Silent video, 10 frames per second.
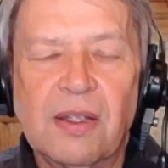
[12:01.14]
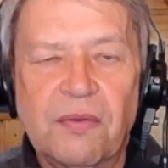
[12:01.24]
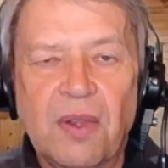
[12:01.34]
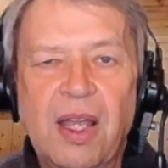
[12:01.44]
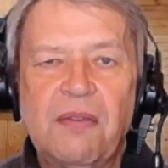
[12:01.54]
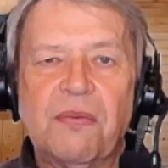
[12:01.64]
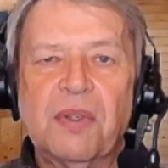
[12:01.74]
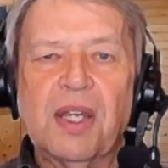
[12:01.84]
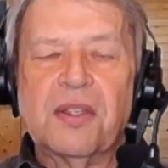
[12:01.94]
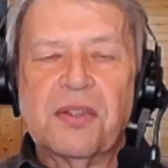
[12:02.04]
some kind
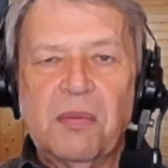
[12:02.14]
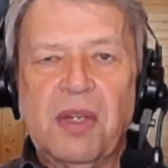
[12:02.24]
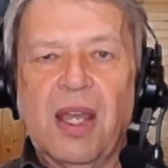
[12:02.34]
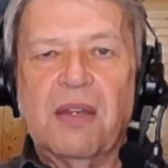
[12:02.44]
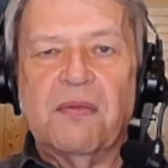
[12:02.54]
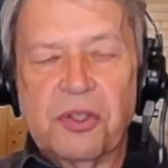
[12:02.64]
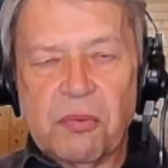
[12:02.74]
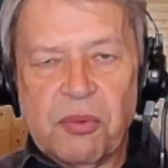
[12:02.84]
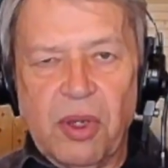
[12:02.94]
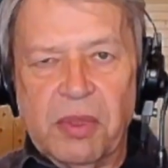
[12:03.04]
of rejection.
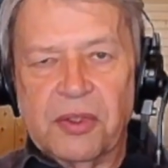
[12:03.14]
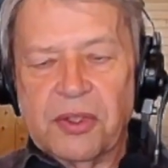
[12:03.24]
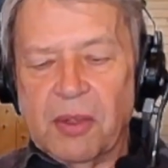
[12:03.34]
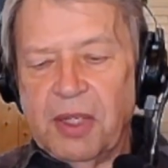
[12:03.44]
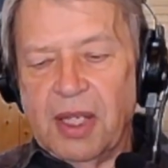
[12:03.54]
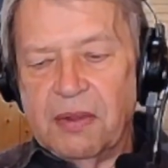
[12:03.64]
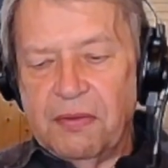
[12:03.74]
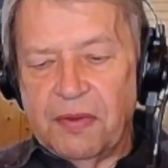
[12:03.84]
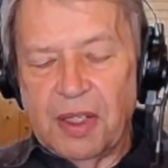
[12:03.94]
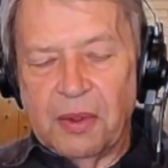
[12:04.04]
Now,
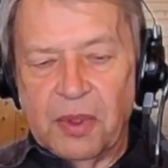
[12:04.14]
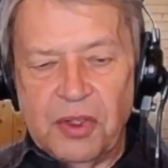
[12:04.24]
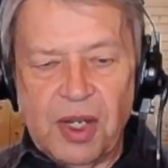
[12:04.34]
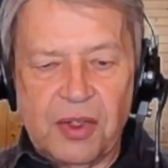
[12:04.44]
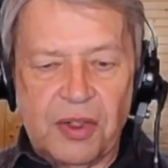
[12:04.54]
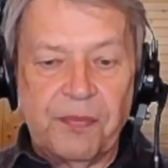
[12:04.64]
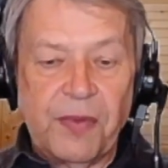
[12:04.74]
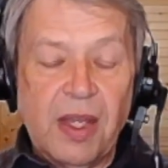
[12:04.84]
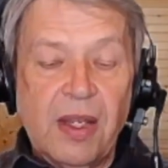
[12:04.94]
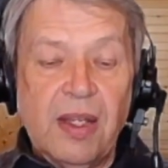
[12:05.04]
what we're talking
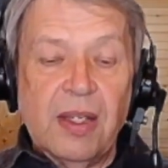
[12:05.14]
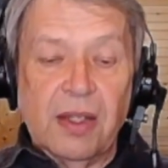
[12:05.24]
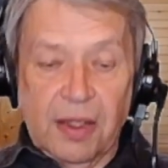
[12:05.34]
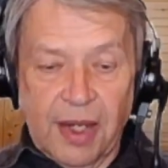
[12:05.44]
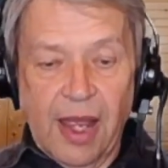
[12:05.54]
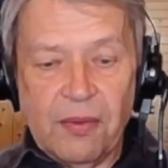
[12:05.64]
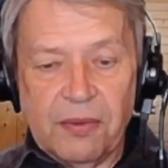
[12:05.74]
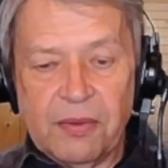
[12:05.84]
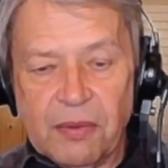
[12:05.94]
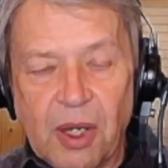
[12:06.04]
about is personal
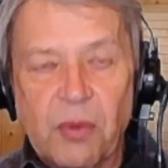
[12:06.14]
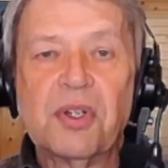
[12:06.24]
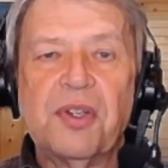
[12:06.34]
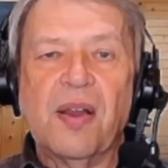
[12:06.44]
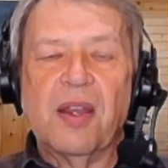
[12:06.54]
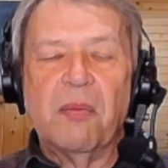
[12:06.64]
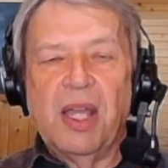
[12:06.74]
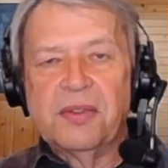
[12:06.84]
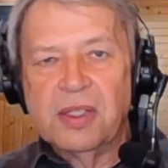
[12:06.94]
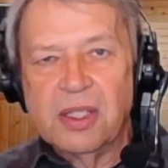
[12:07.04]

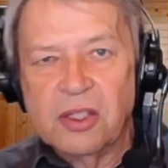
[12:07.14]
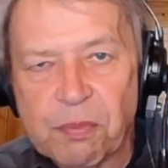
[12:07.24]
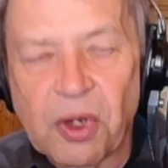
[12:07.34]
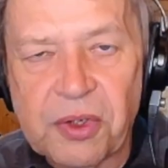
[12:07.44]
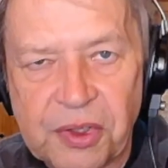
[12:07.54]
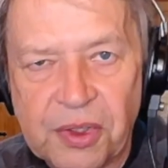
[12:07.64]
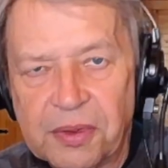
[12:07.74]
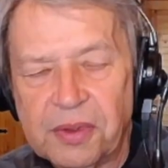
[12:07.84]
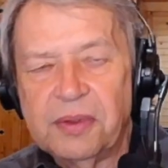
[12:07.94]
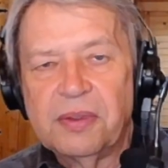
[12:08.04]
problems,
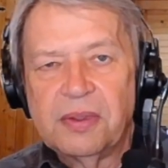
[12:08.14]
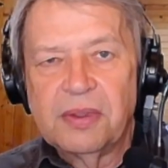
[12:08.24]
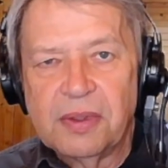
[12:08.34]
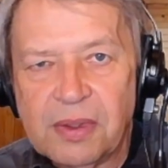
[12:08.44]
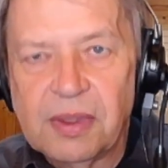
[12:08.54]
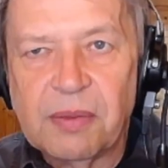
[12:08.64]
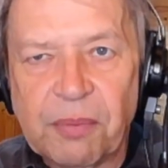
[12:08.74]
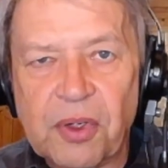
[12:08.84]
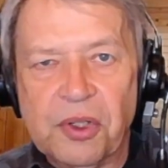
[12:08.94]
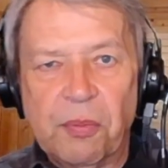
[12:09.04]
maybe difficulty at
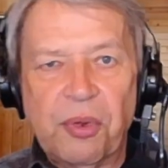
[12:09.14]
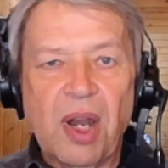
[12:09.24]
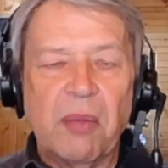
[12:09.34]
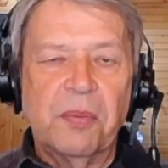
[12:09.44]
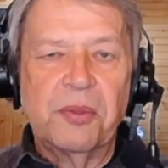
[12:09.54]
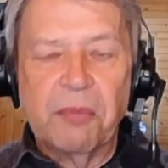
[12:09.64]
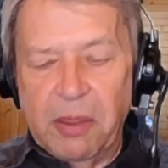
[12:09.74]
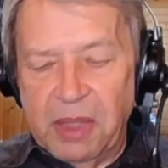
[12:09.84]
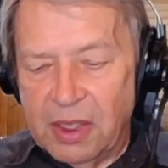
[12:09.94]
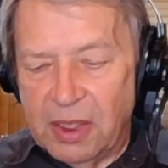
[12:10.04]
work. I'm not talking about,